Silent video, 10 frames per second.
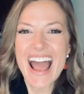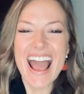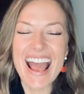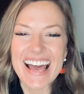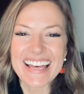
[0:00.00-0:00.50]

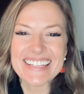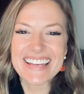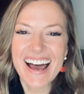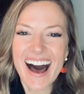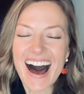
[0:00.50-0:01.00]
And
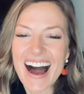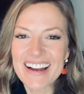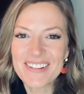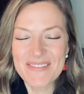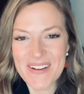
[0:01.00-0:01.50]
I
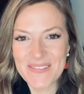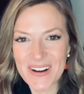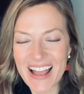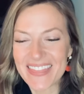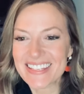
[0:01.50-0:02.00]
remember
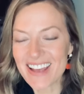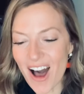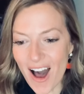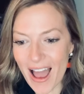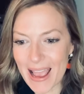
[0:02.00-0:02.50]
at the
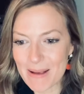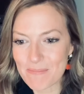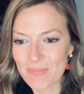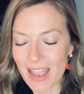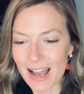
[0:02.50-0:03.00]

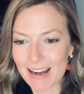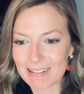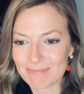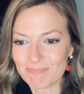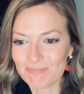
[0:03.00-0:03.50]
time,
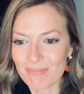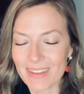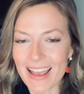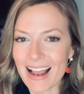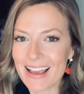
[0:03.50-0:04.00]
um,
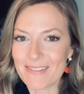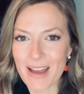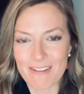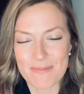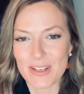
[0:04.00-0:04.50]
and I,
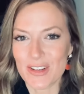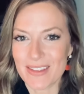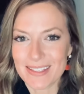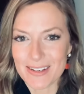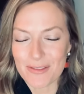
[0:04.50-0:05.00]
I've mentioned
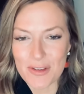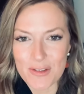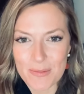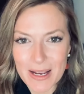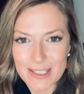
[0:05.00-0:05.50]
this in a few
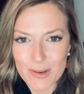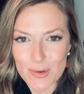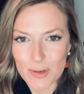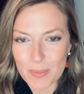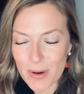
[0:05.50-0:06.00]
of my
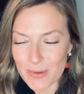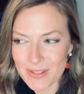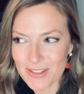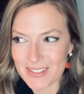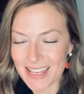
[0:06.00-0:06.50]
social
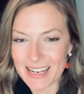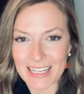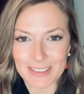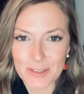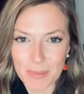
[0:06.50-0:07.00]
posts, just getting a
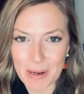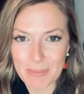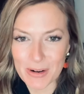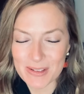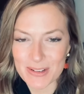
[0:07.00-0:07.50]
little bit
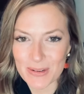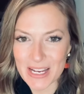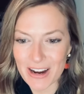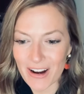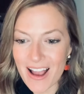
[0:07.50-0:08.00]
personal
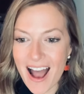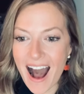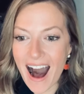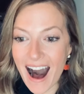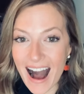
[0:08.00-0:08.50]
here.
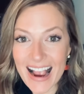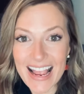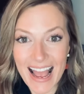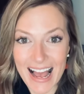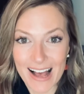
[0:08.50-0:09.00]
I
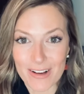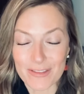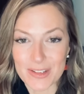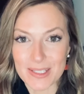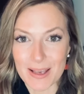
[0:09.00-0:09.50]
have
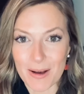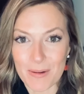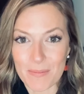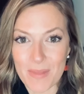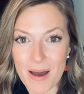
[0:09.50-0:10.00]

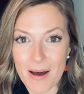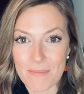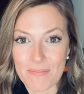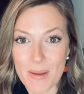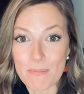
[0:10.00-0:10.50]
some
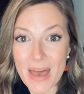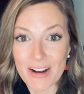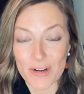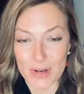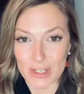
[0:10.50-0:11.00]
um,
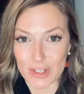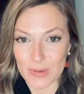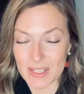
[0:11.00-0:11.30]
medical issues.